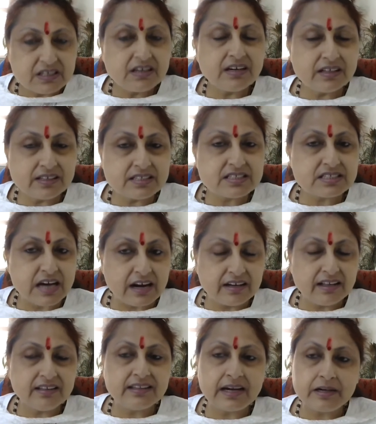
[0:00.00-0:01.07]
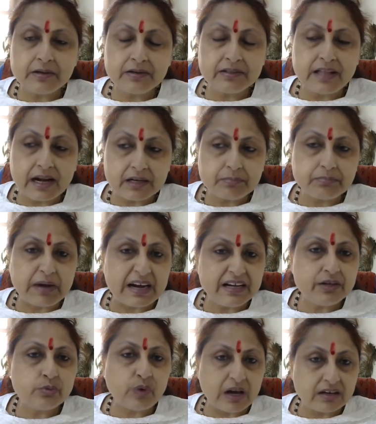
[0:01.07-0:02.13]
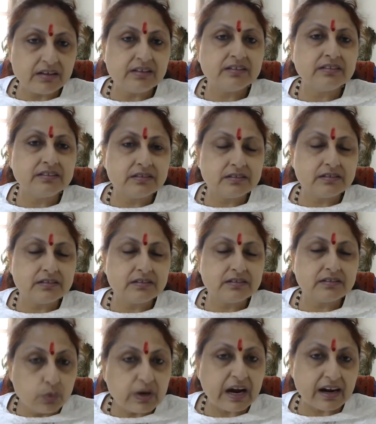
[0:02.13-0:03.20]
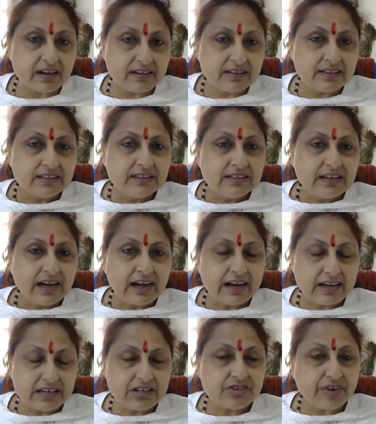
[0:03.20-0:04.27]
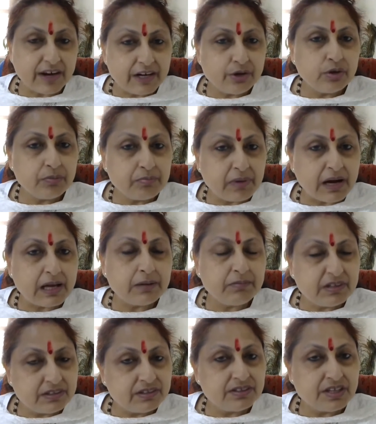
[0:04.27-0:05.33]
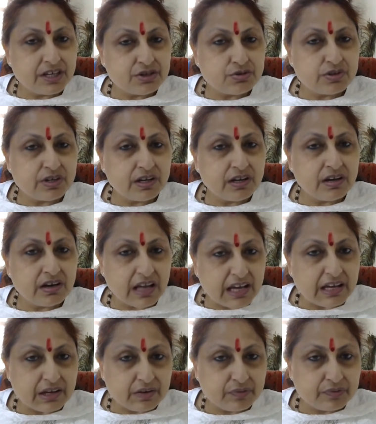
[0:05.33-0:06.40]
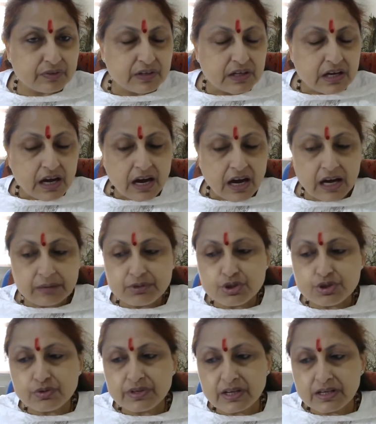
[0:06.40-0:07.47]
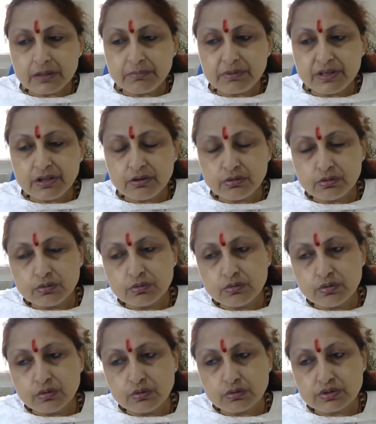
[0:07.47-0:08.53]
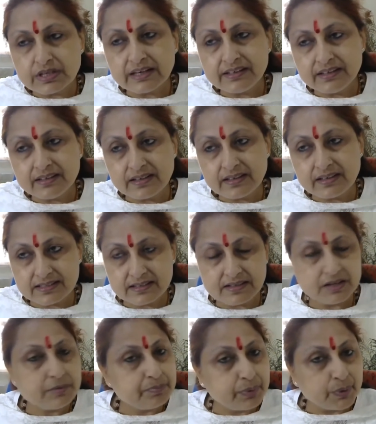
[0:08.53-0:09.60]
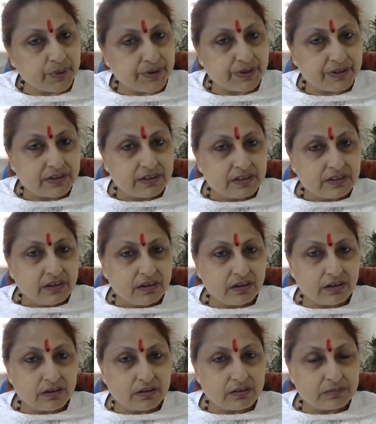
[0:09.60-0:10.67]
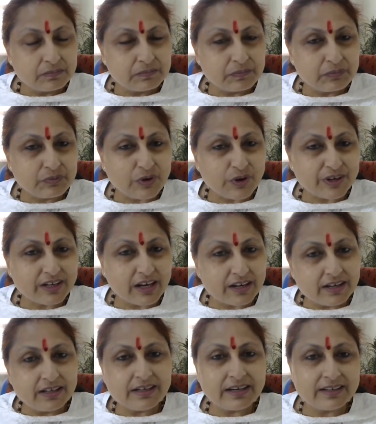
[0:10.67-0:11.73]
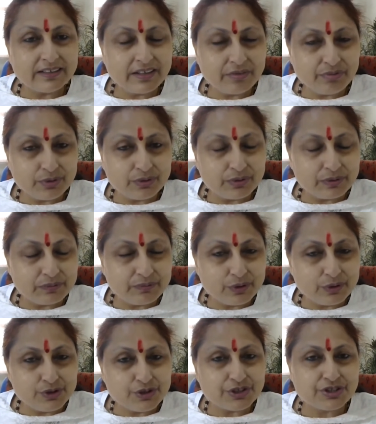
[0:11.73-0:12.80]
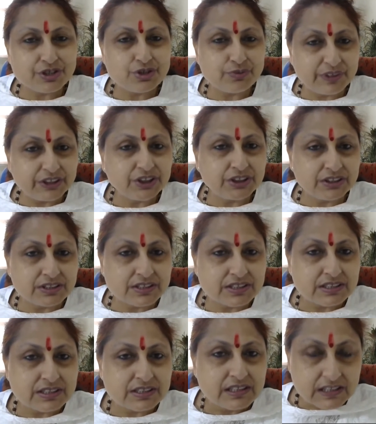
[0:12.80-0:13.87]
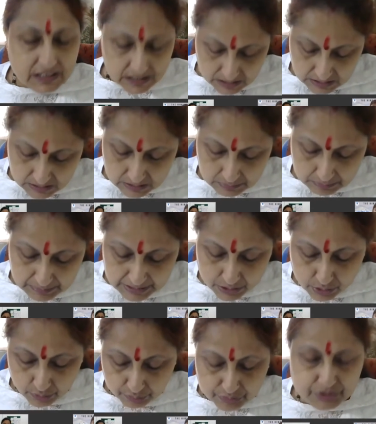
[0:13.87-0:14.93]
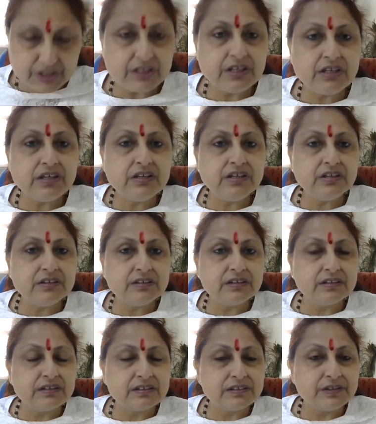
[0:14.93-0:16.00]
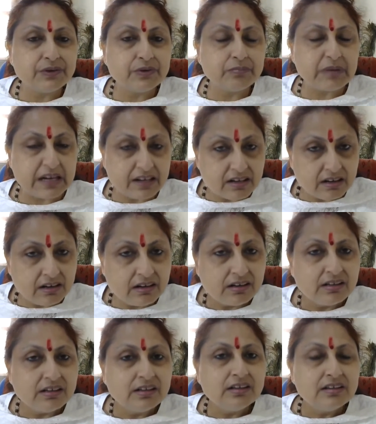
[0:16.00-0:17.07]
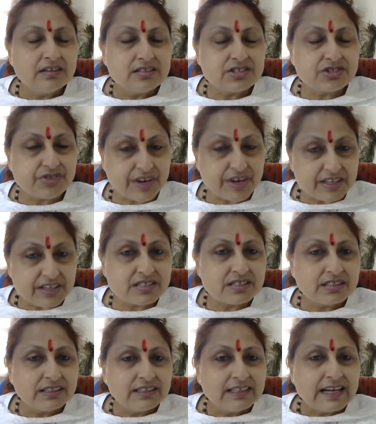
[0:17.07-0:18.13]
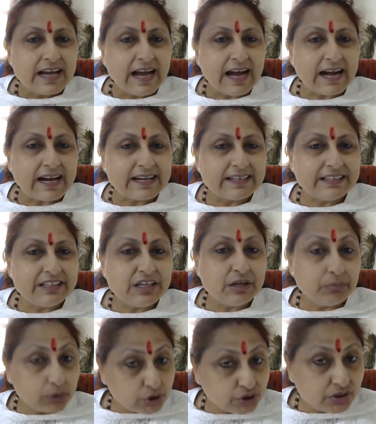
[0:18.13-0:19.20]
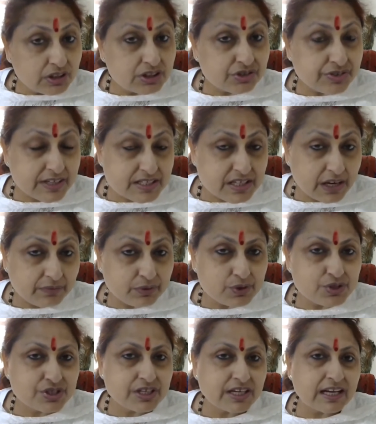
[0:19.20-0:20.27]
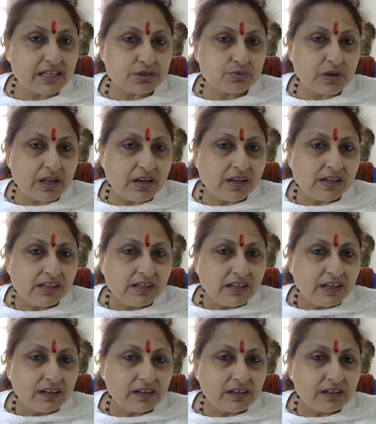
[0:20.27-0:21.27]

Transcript: personal understanding that might one look at and try to imbibe in the day-to-day life, I'm sure anybody who looks at it as an input for current and the future situations, many of the you know, mental stress and the emotional stress, I would say as well,